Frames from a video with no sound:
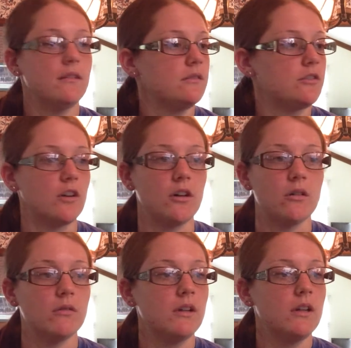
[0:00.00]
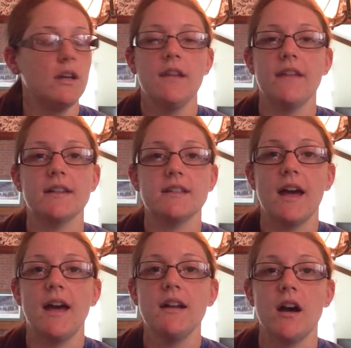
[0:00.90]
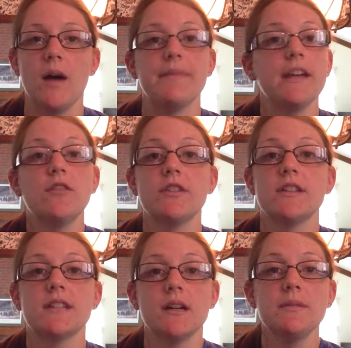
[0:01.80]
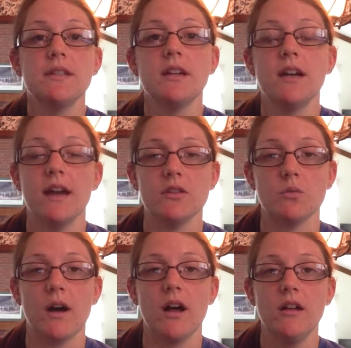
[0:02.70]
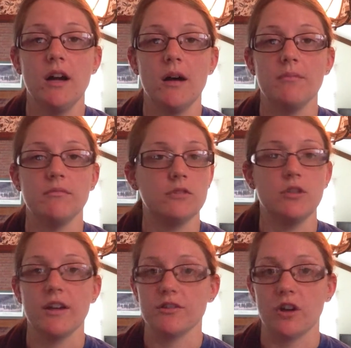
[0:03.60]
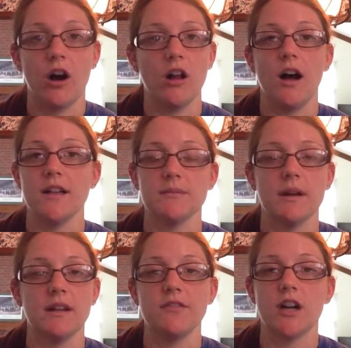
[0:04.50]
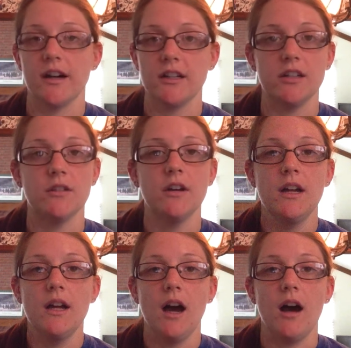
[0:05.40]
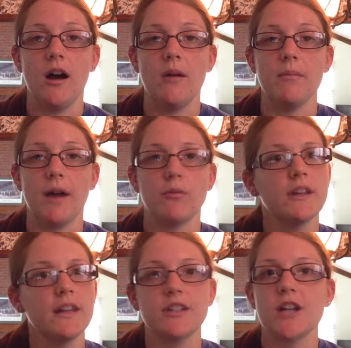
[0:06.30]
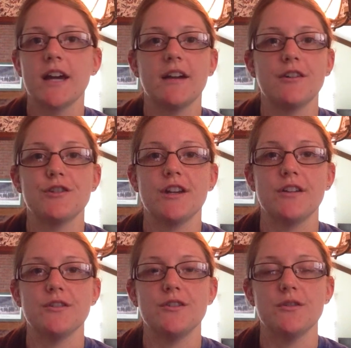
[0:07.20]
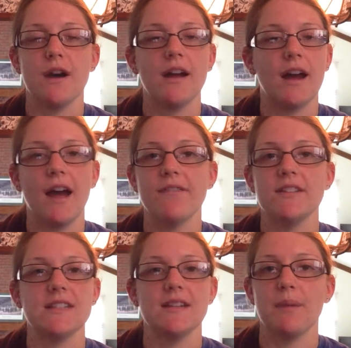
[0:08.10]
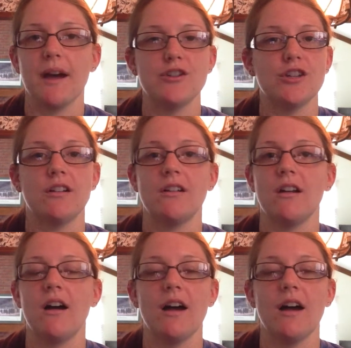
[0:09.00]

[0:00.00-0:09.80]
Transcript: So that's that. Thank you for the subs as well. You guys are all awesome. I love talking to you. I really like checking out your channels too. I haven't seen a bad channel at all.